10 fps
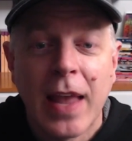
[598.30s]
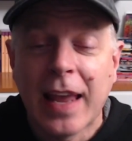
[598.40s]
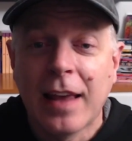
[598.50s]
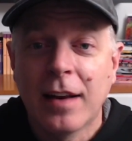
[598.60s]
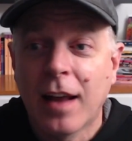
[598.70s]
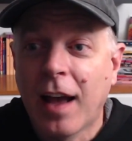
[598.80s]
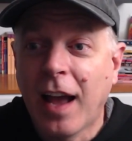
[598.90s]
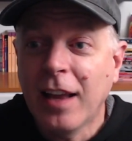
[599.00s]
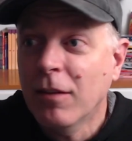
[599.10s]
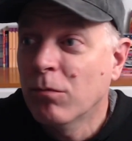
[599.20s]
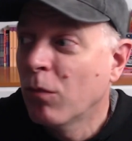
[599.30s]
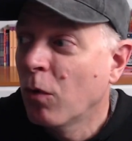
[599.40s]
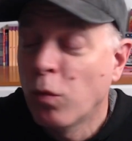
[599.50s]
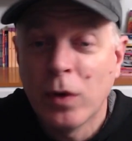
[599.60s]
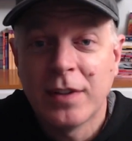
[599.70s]
and I
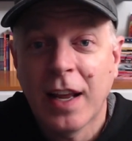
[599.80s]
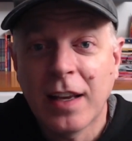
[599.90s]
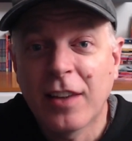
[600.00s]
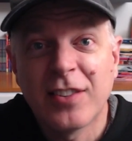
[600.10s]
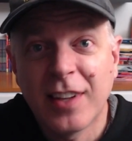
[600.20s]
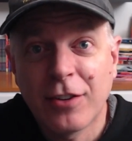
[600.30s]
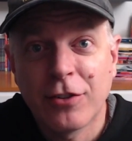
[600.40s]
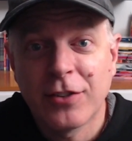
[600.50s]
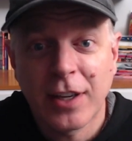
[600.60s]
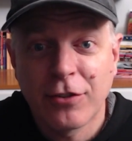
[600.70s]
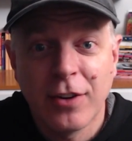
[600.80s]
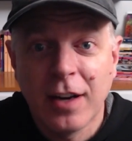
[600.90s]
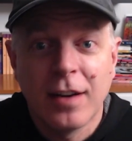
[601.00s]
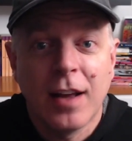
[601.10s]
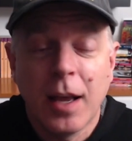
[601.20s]
would take a sec section
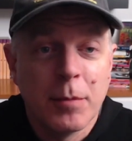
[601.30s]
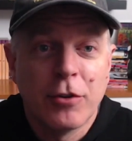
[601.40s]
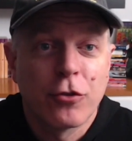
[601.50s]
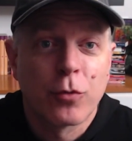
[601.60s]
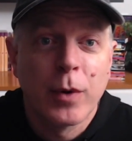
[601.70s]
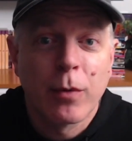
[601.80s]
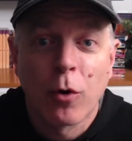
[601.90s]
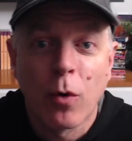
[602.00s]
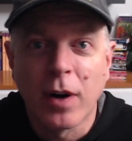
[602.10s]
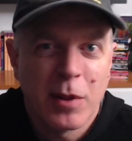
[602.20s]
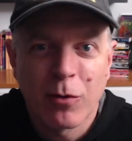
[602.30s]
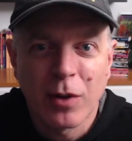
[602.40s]
at a time and just re record it. And they were